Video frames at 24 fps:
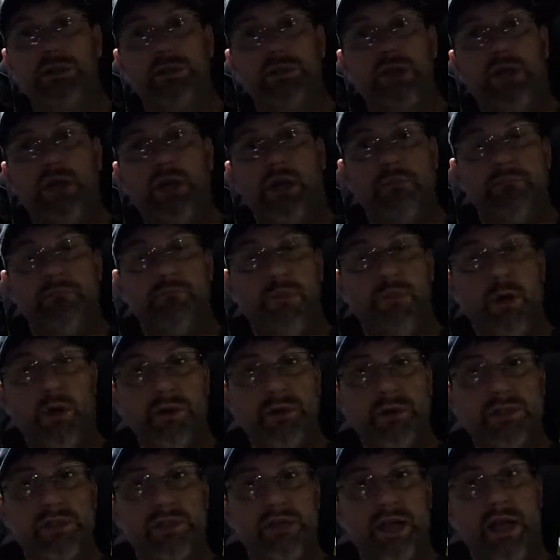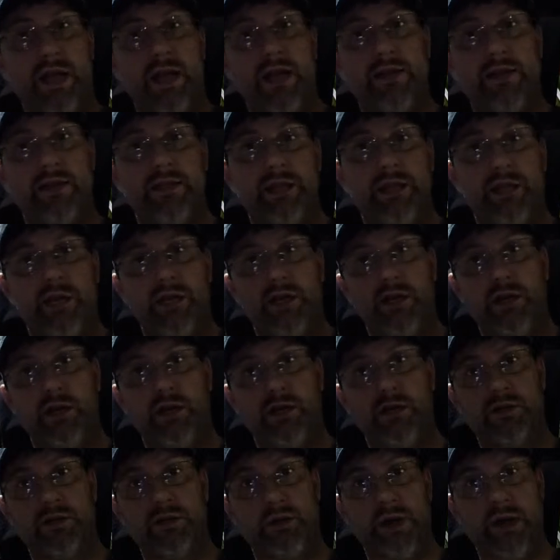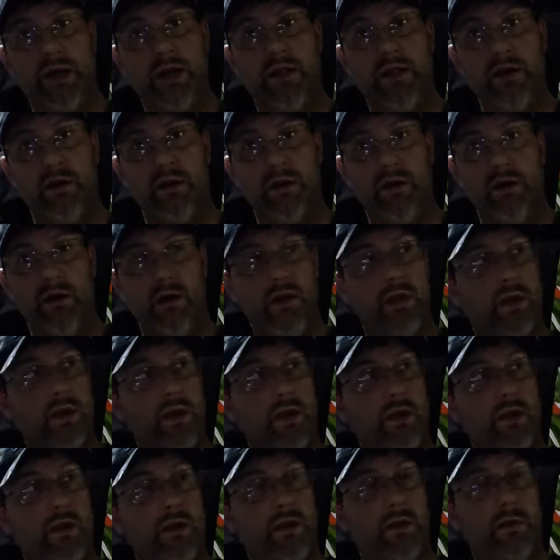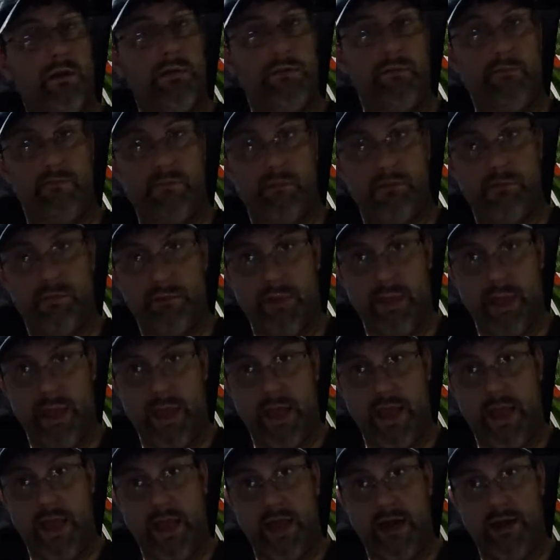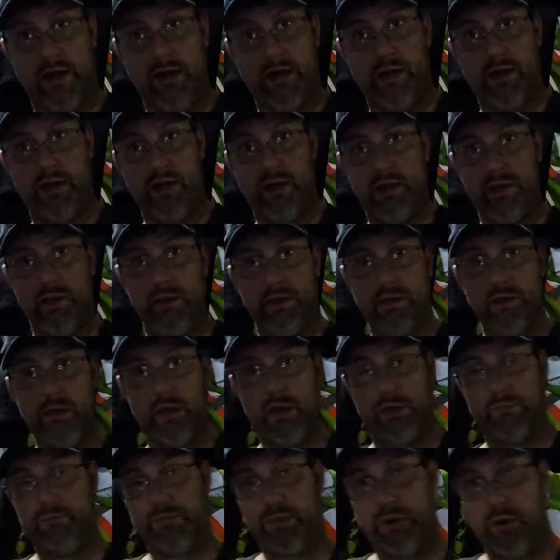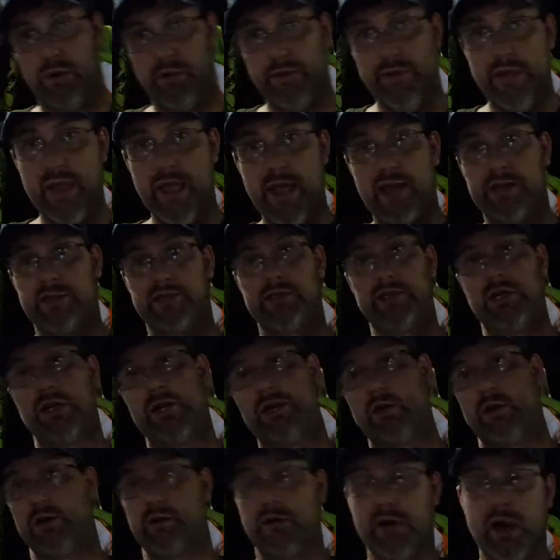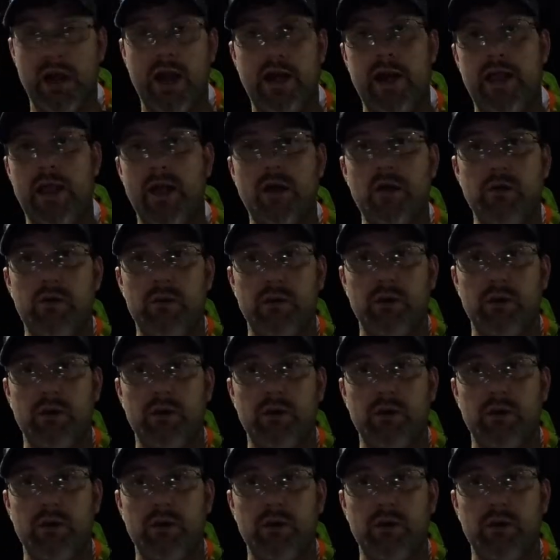on both sides of your trailer, and you can pull that sucker right out.